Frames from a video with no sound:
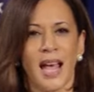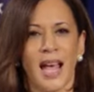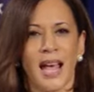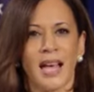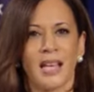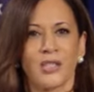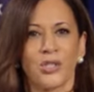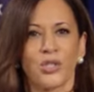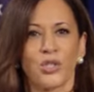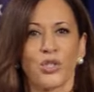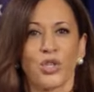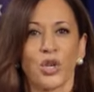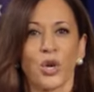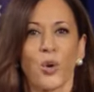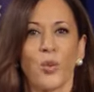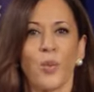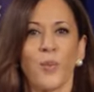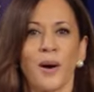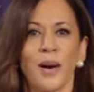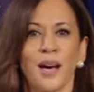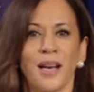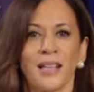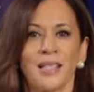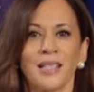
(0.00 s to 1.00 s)
As Joe
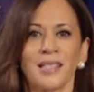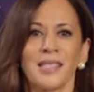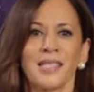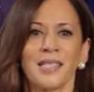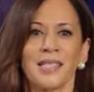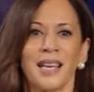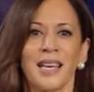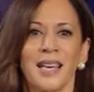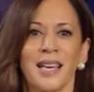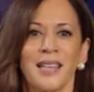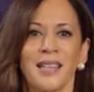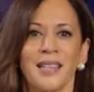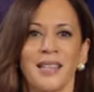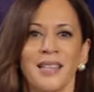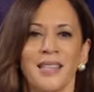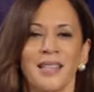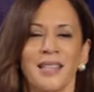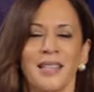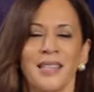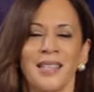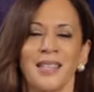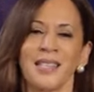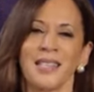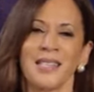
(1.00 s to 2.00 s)
Biden said
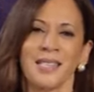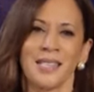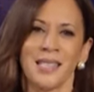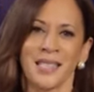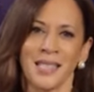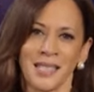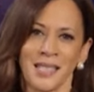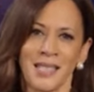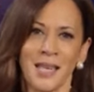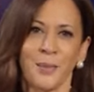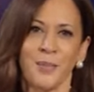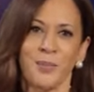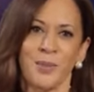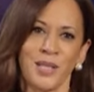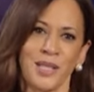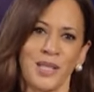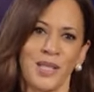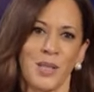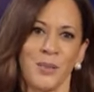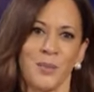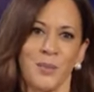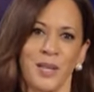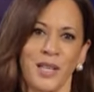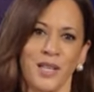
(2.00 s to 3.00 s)
in his
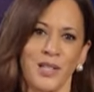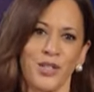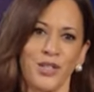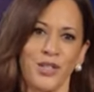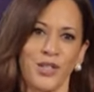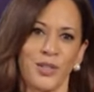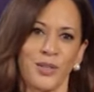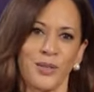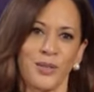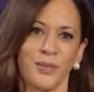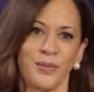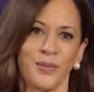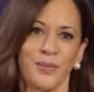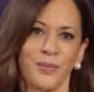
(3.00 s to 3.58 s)
acceptance speech,